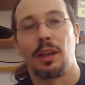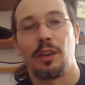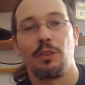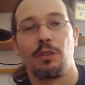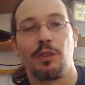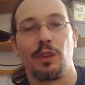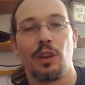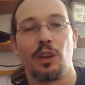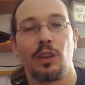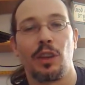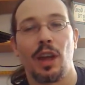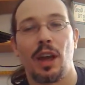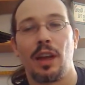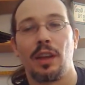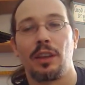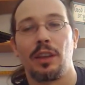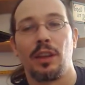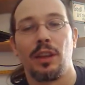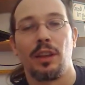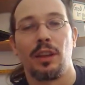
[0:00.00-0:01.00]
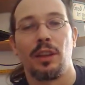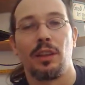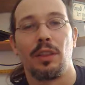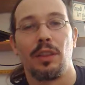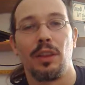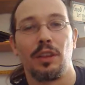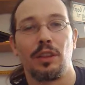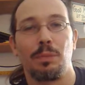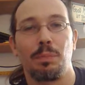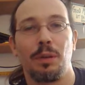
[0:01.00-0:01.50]
and I feel that
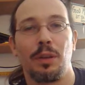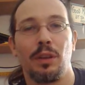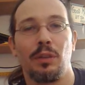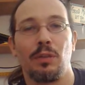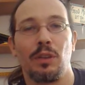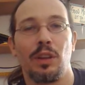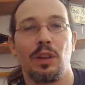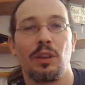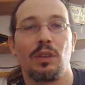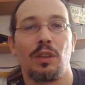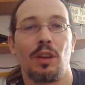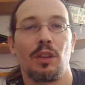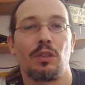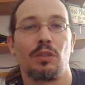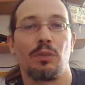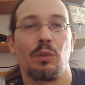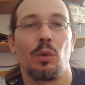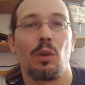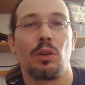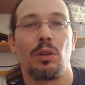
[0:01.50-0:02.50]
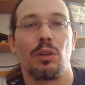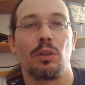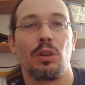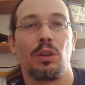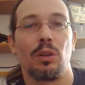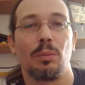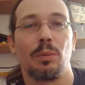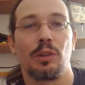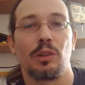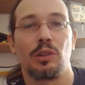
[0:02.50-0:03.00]
this PV does fall a
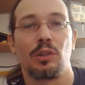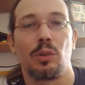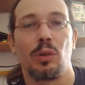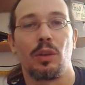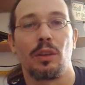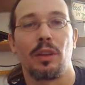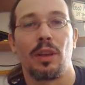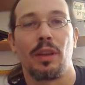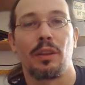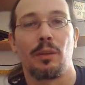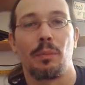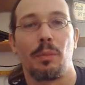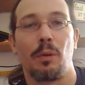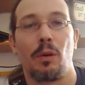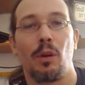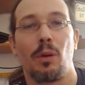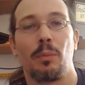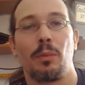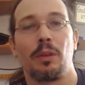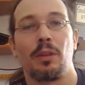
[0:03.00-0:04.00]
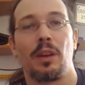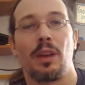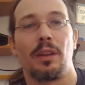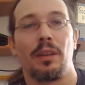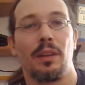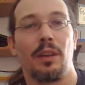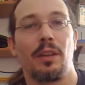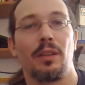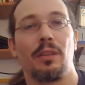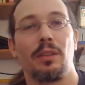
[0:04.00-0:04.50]
little bit short in that department
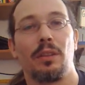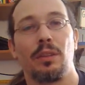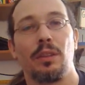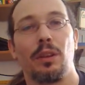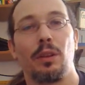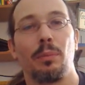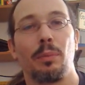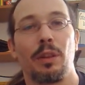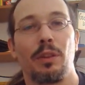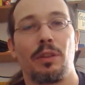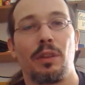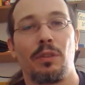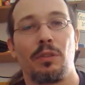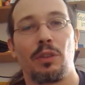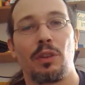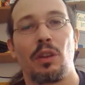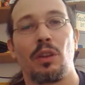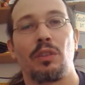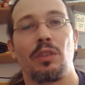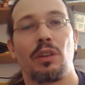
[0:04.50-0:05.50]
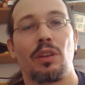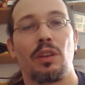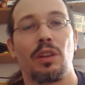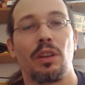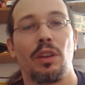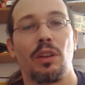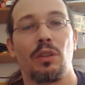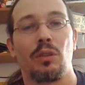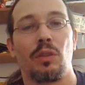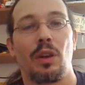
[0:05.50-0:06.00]
and is a little bit difficult to
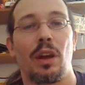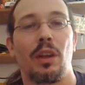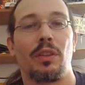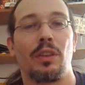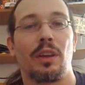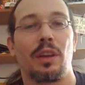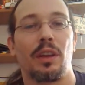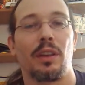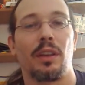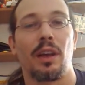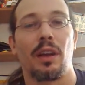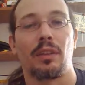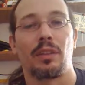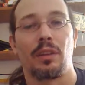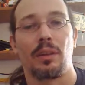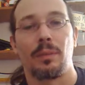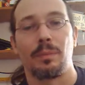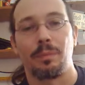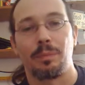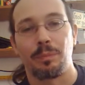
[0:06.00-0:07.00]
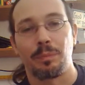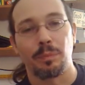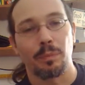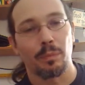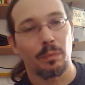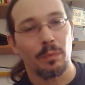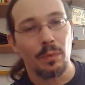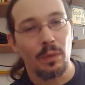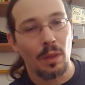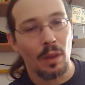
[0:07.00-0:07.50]
clean around the connector.
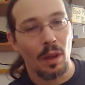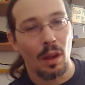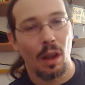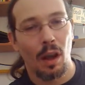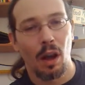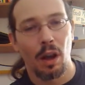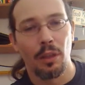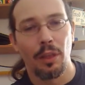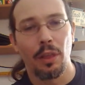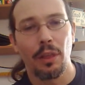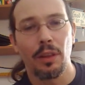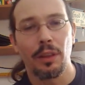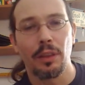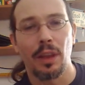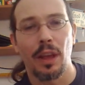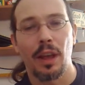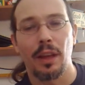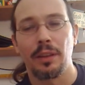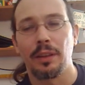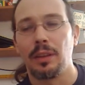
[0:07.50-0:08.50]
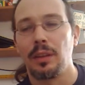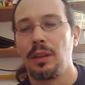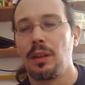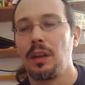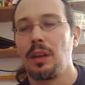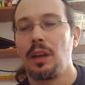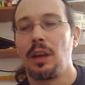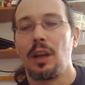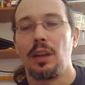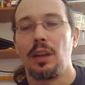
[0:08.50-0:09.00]
Other than that,
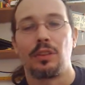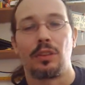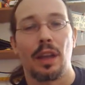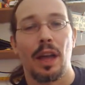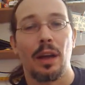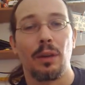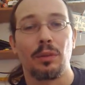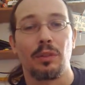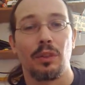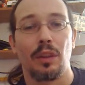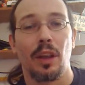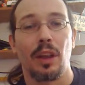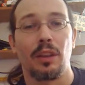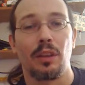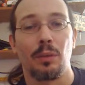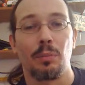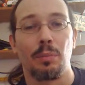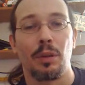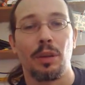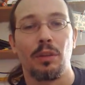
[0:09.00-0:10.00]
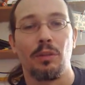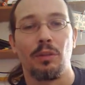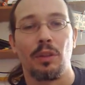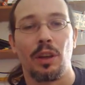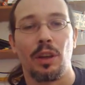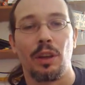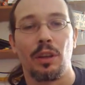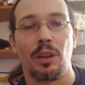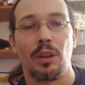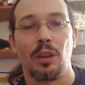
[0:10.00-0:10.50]
it's an outstanding
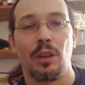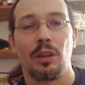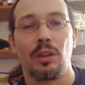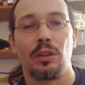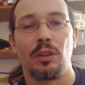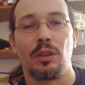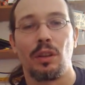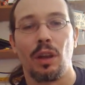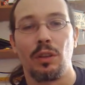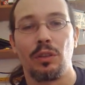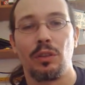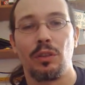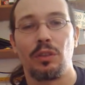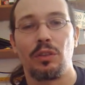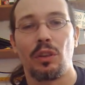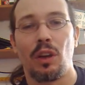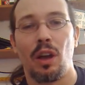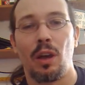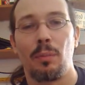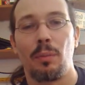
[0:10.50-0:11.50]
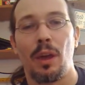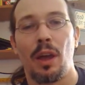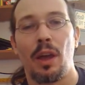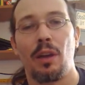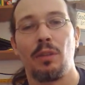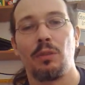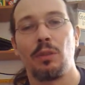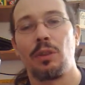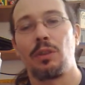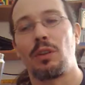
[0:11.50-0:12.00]
PV, does the job
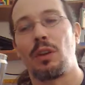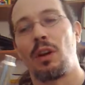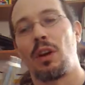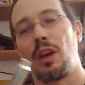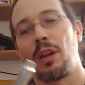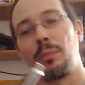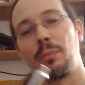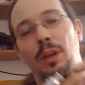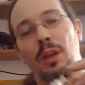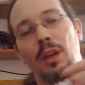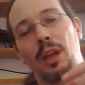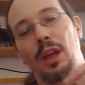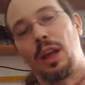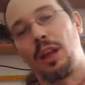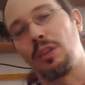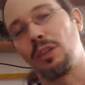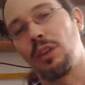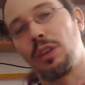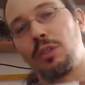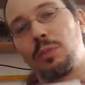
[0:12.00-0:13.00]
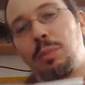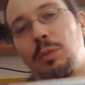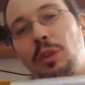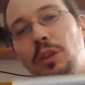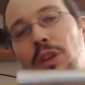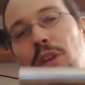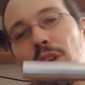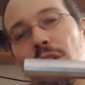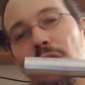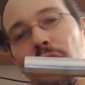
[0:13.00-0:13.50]
every time, and looks
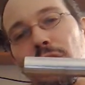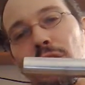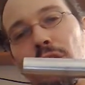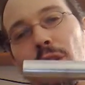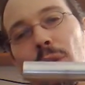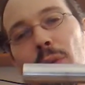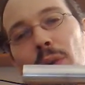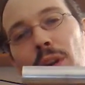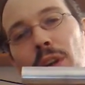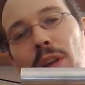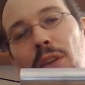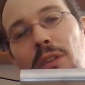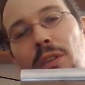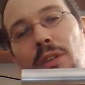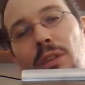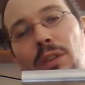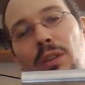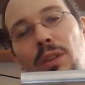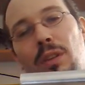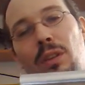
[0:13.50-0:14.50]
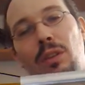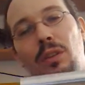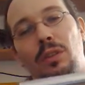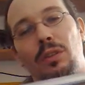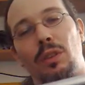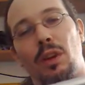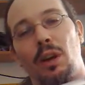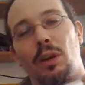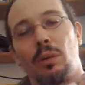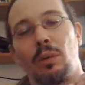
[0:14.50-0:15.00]
pretty good doing it.
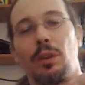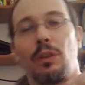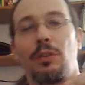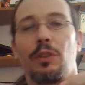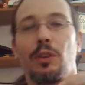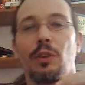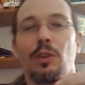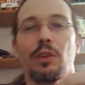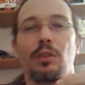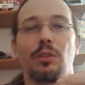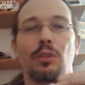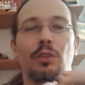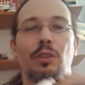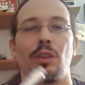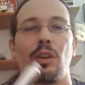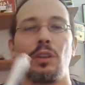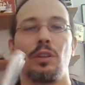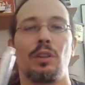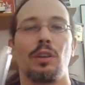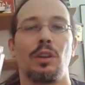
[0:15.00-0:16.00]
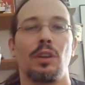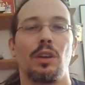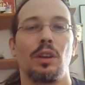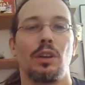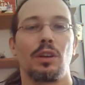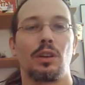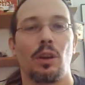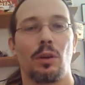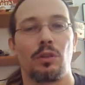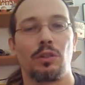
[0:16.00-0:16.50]
So if you're interested,
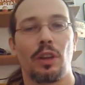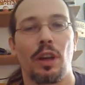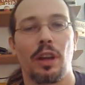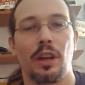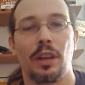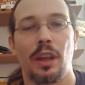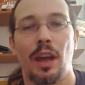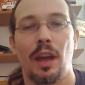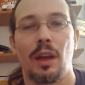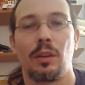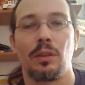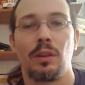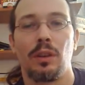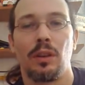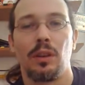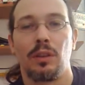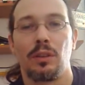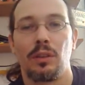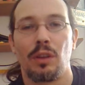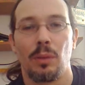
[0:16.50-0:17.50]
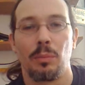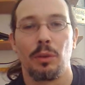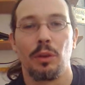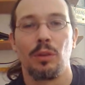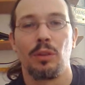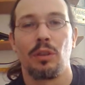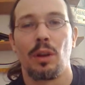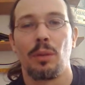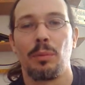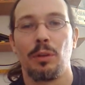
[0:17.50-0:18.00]
go check it out,
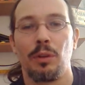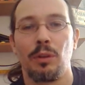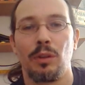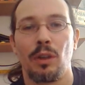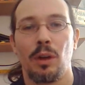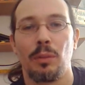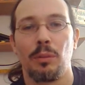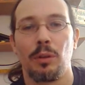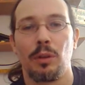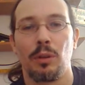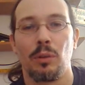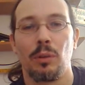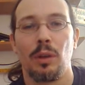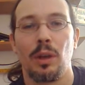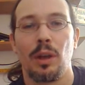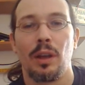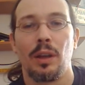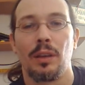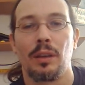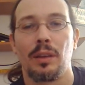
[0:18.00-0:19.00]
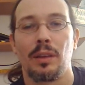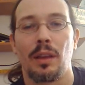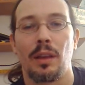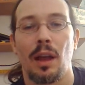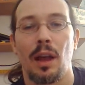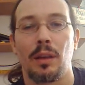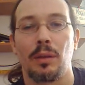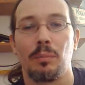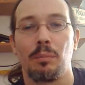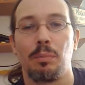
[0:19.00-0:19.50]

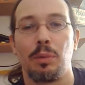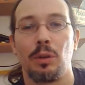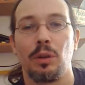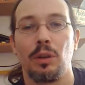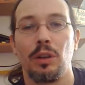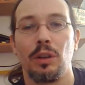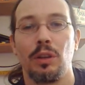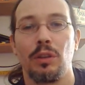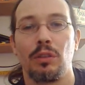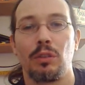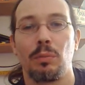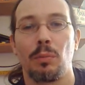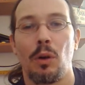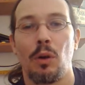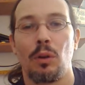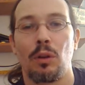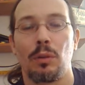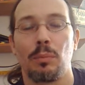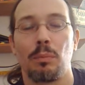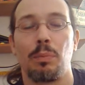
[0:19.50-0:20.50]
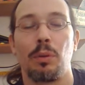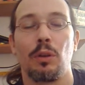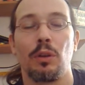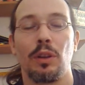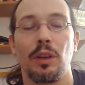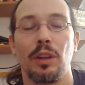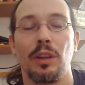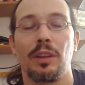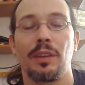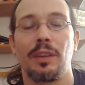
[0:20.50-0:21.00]

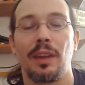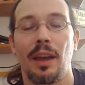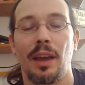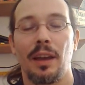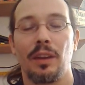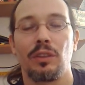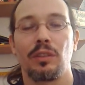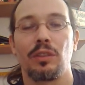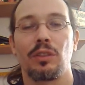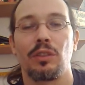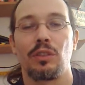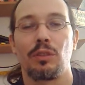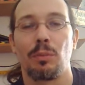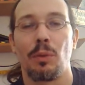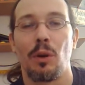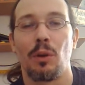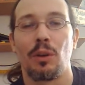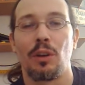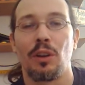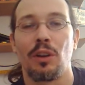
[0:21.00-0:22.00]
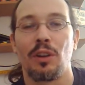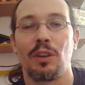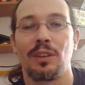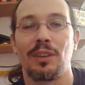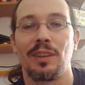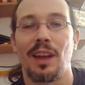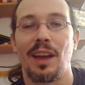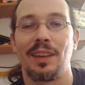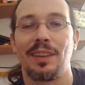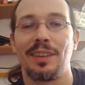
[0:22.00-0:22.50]

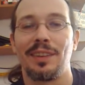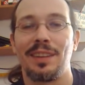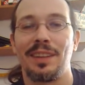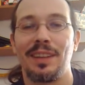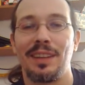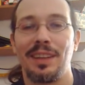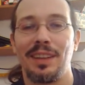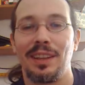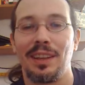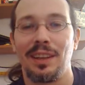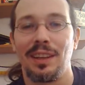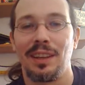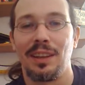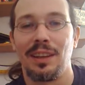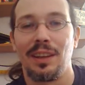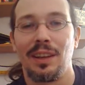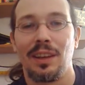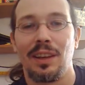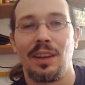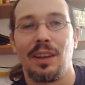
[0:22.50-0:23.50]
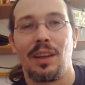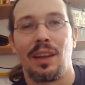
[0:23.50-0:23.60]
www.bulli-smoker.de.